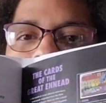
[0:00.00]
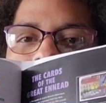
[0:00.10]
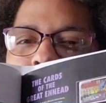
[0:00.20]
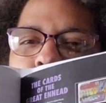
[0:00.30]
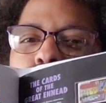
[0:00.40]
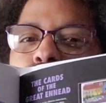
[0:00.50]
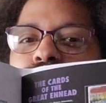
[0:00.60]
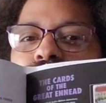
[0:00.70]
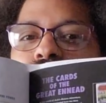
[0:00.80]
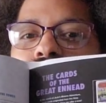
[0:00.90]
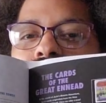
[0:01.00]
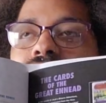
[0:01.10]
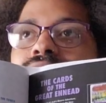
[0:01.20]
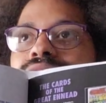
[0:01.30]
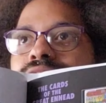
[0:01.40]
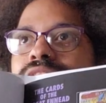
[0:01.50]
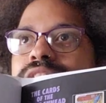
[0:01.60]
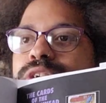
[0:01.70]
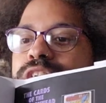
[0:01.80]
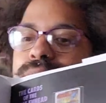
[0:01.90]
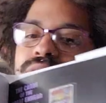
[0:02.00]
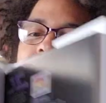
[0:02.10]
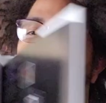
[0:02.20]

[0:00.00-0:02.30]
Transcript: Super cool. And then after that, they were named after